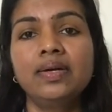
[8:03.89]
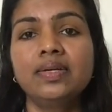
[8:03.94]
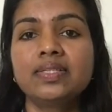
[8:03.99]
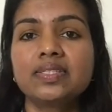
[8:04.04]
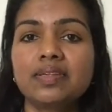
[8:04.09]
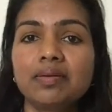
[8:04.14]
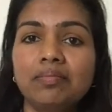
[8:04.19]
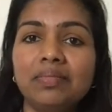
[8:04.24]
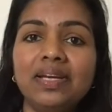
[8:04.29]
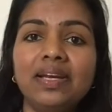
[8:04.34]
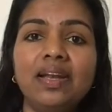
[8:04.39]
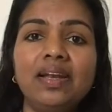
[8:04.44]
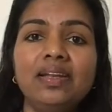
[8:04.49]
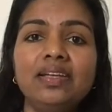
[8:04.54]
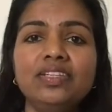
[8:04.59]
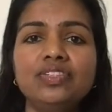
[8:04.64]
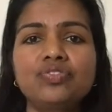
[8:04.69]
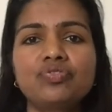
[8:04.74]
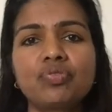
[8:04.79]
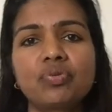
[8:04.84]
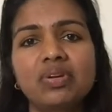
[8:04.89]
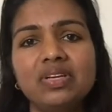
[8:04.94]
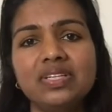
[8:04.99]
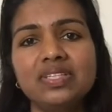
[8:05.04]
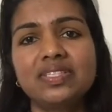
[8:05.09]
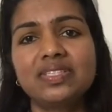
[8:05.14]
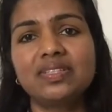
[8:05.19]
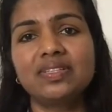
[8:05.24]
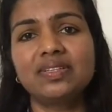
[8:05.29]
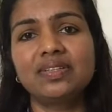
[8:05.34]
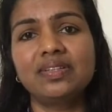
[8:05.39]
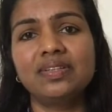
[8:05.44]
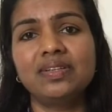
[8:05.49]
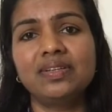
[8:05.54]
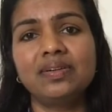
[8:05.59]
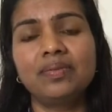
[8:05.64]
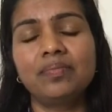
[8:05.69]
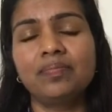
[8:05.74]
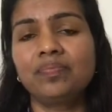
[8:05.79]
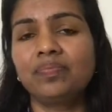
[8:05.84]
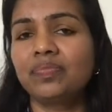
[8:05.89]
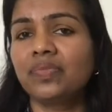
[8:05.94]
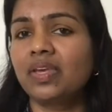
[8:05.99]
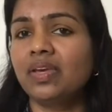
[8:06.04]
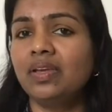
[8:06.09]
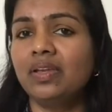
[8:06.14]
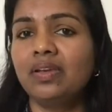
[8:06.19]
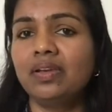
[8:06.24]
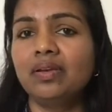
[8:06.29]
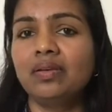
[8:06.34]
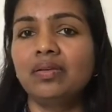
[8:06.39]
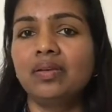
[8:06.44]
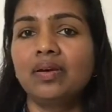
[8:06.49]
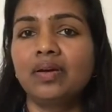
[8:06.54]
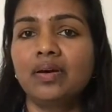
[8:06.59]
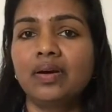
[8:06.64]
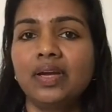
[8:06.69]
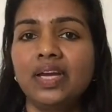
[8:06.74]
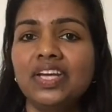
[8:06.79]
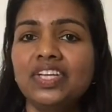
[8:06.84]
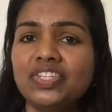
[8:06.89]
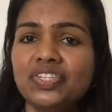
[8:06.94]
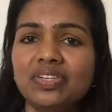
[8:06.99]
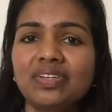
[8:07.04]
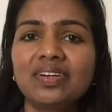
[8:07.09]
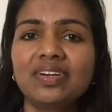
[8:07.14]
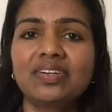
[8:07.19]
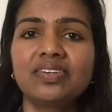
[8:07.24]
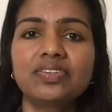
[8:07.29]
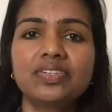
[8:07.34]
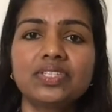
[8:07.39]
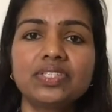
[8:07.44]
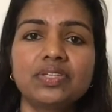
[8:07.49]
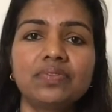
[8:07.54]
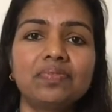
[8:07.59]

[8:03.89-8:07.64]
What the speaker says: some Middle East or Eastern in Asian countries,